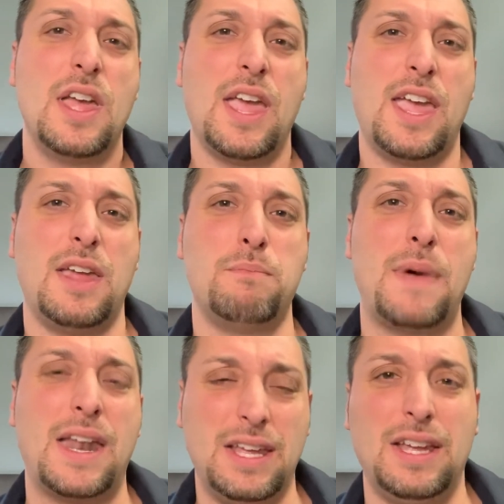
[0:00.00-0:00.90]
in
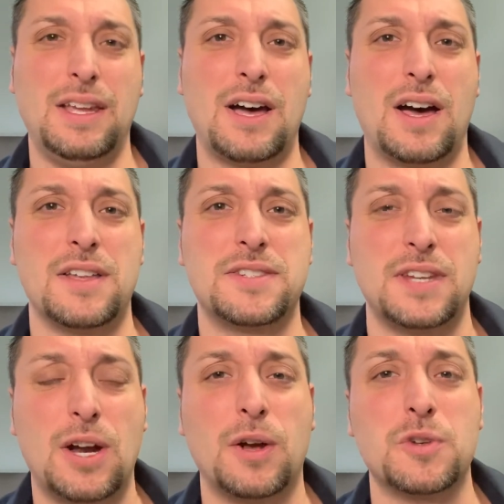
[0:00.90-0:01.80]
many
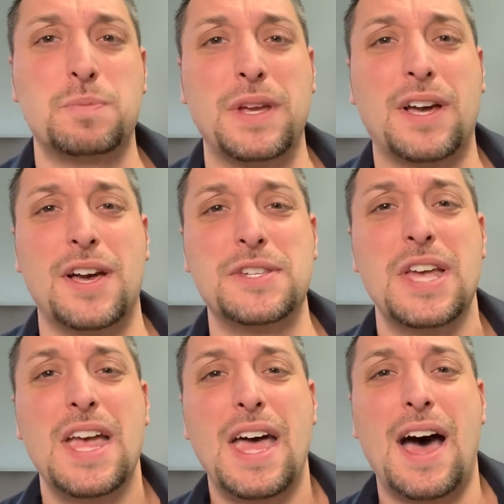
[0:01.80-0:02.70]
scenarios, because
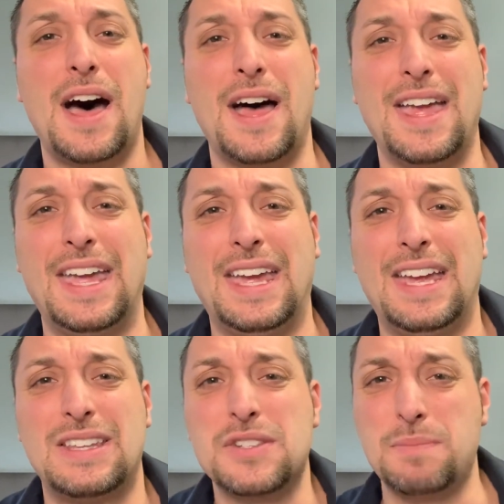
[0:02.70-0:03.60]

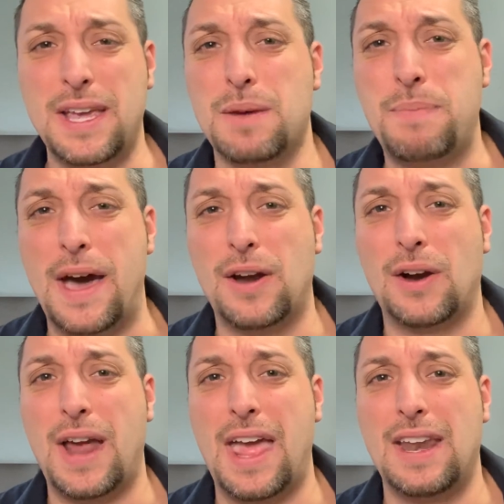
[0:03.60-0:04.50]
it doesn't make it
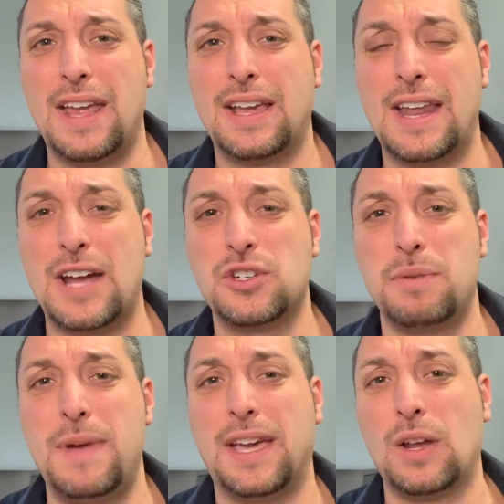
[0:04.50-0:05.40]
better, and it could actually
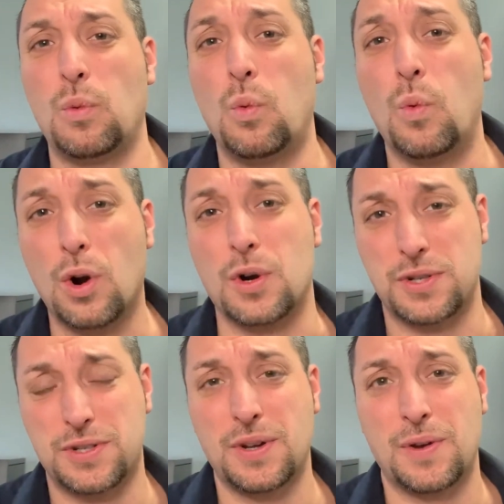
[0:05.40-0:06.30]
make it
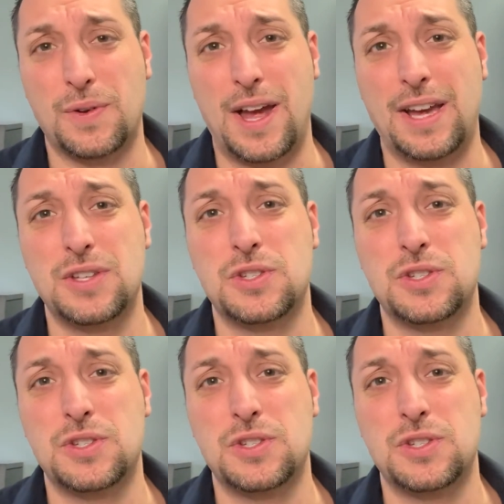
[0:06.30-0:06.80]
worse, right?